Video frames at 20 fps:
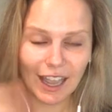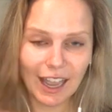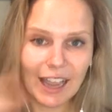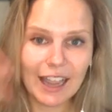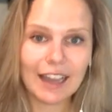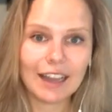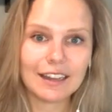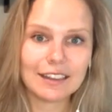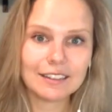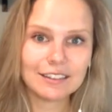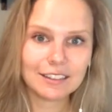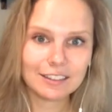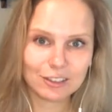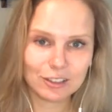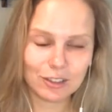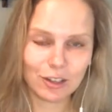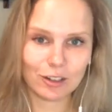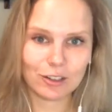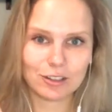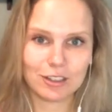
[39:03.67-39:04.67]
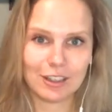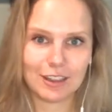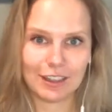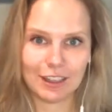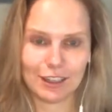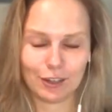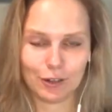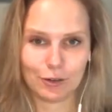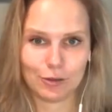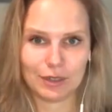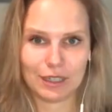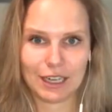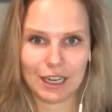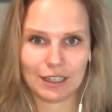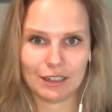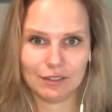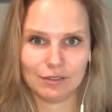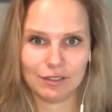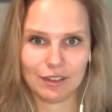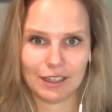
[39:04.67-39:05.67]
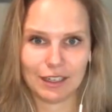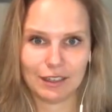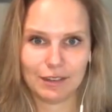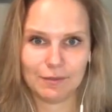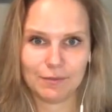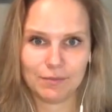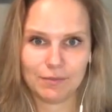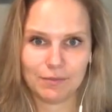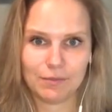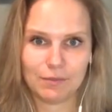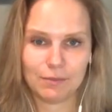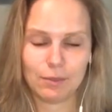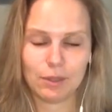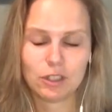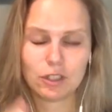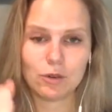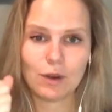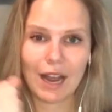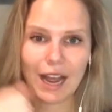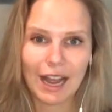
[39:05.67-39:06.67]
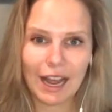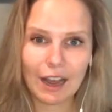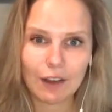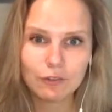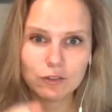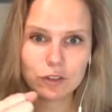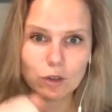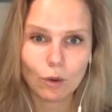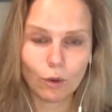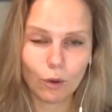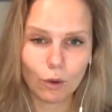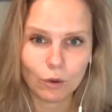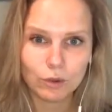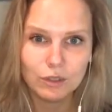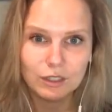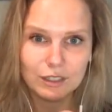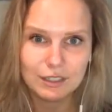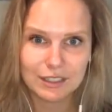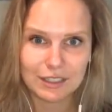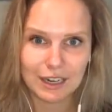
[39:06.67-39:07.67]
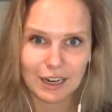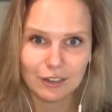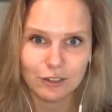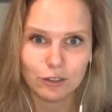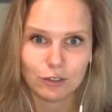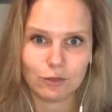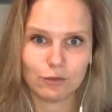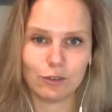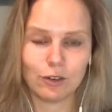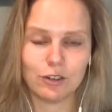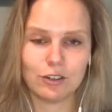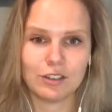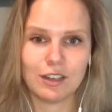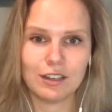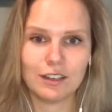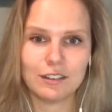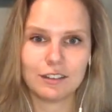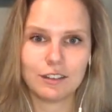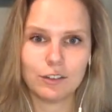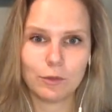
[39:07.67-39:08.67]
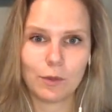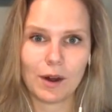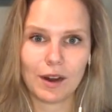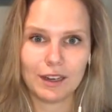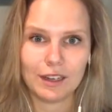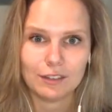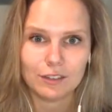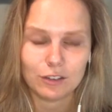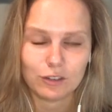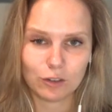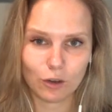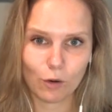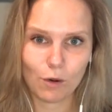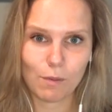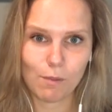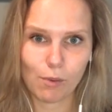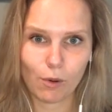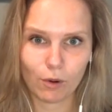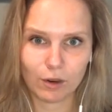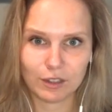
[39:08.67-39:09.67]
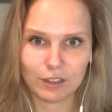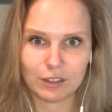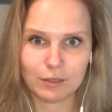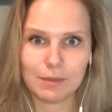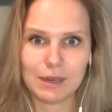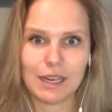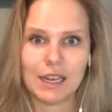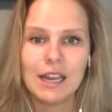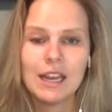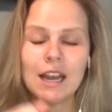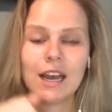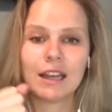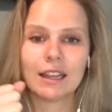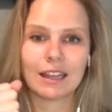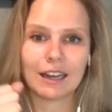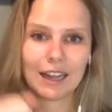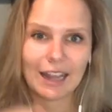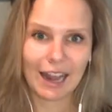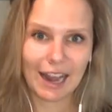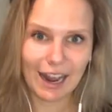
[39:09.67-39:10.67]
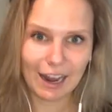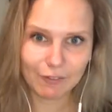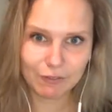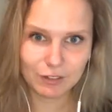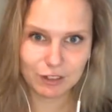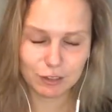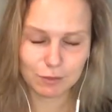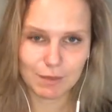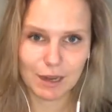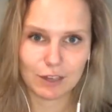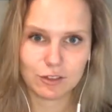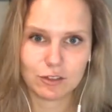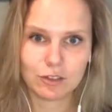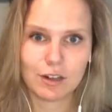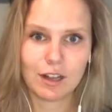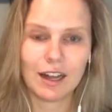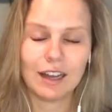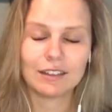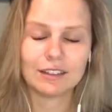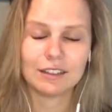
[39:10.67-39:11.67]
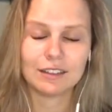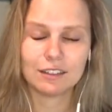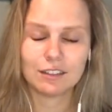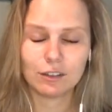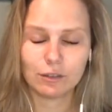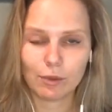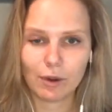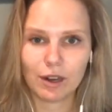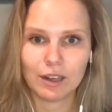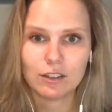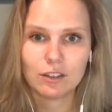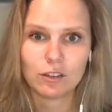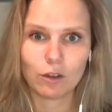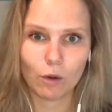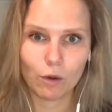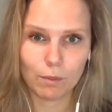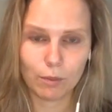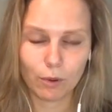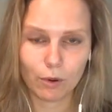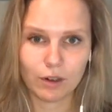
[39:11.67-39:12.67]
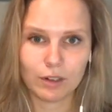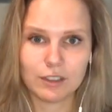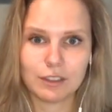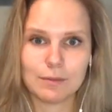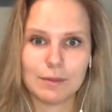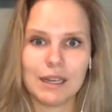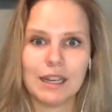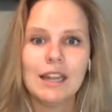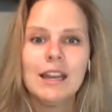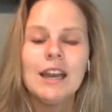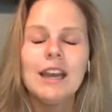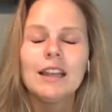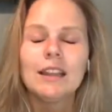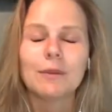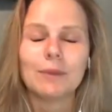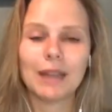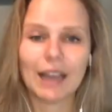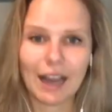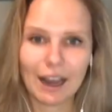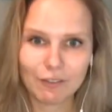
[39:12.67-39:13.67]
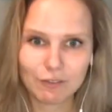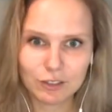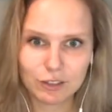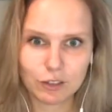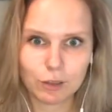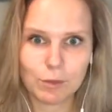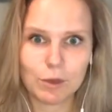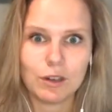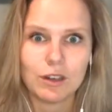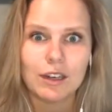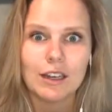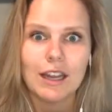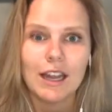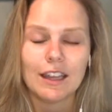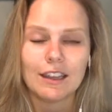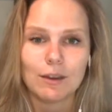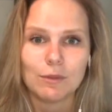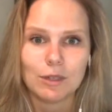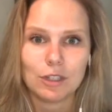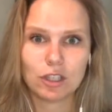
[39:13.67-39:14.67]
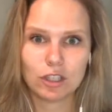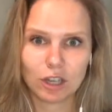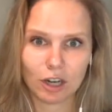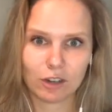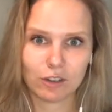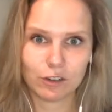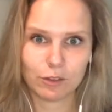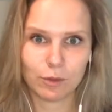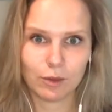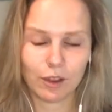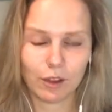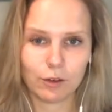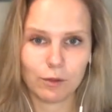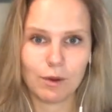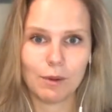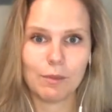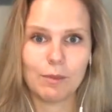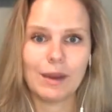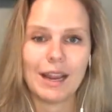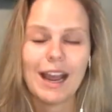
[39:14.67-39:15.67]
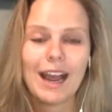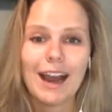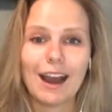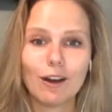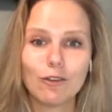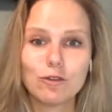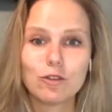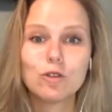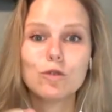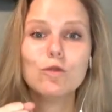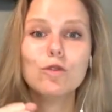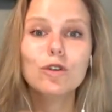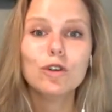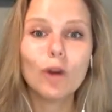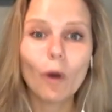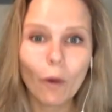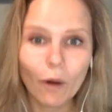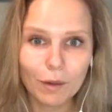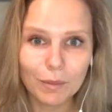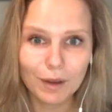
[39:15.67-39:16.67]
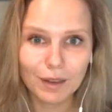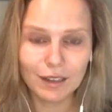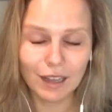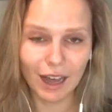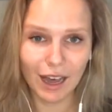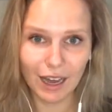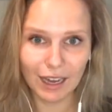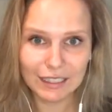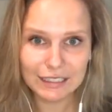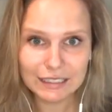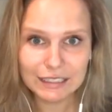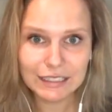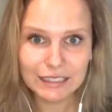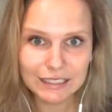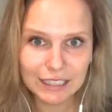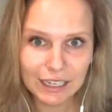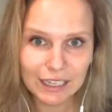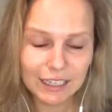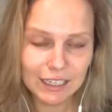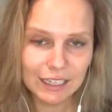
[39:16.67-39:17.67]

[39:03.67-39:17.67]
and start to think creatively. But you have to hold the standard first. And this is why it's so important to me that I have this masterclass. And this is why it's so important to me that we have this community and that we share this with other women. We have to normalize